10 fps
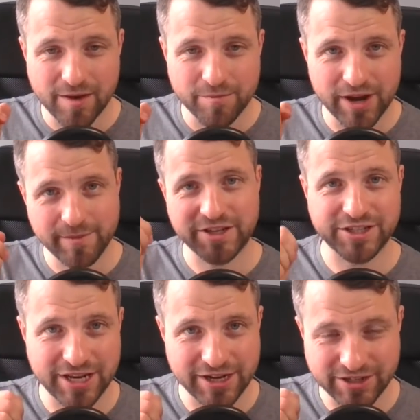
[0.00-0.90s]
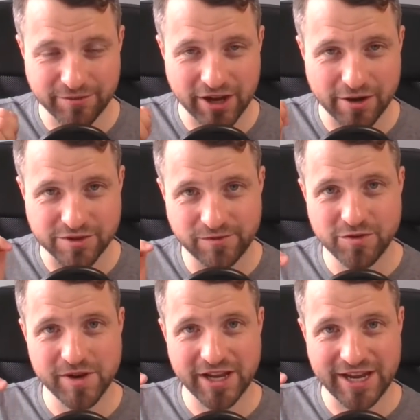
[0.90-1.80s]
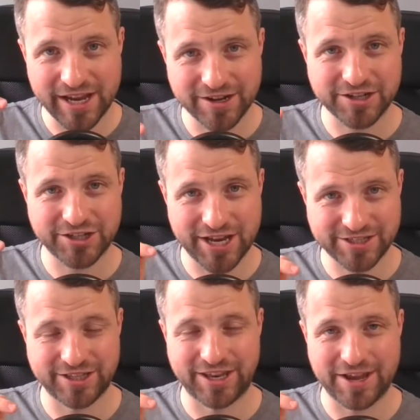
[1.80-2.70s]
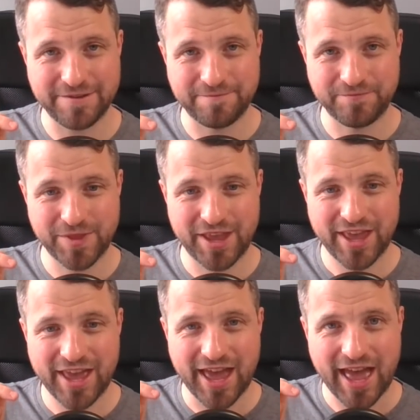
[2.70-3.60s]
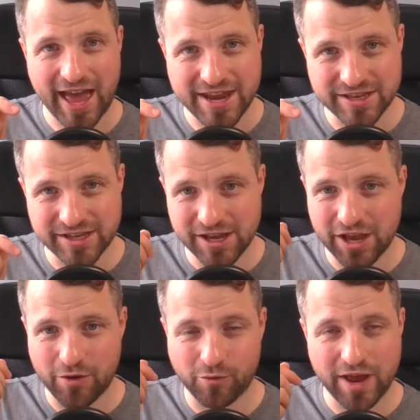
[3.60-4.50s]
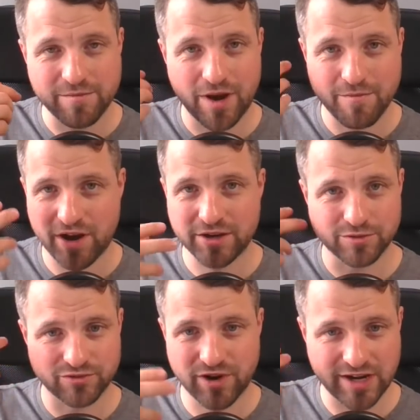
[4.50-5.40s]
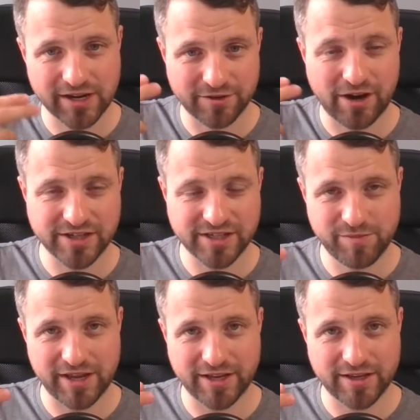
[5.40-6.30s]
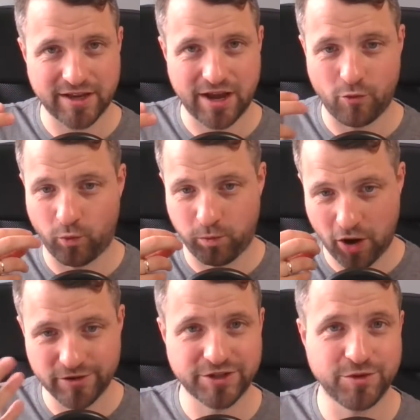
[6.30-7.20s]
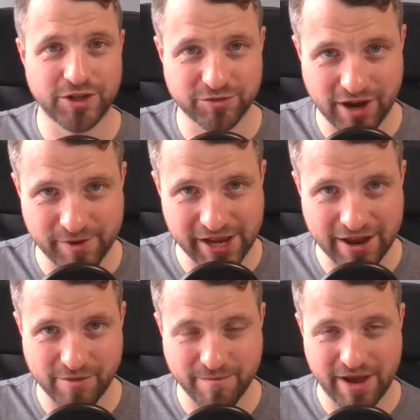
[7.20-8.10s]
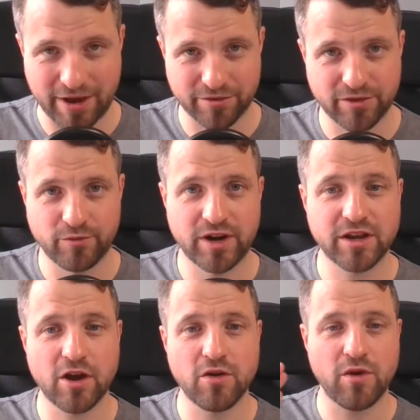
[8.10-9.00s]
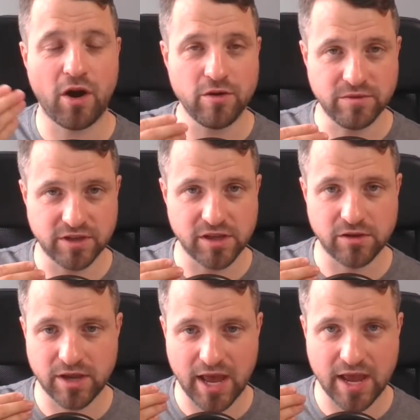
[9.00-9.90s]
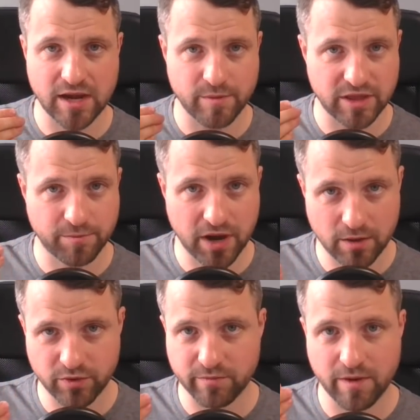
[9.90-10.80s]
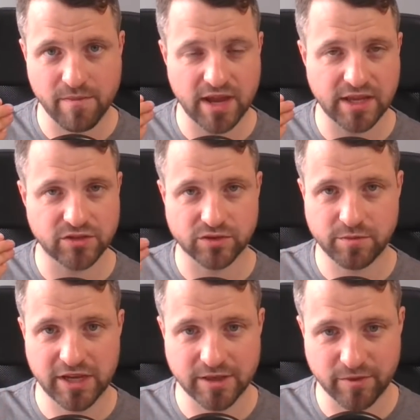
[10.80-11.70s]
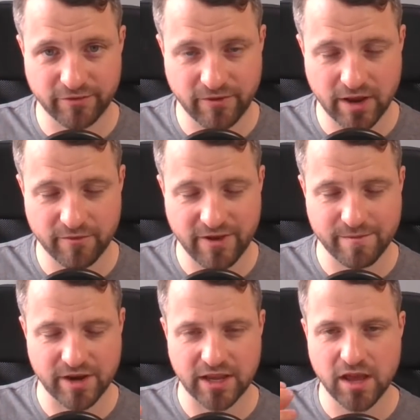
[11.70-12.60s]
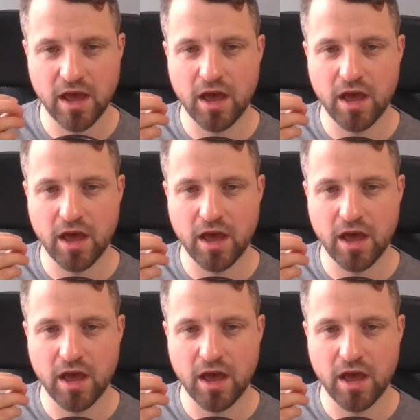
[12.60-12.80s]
but let me just tell you something. I was filming in English yesterday, and when my mind was running at high speed, Polish words were coming out of my mouth. When I go home to the UK and I'm in the pub with my mates or speaking to my family,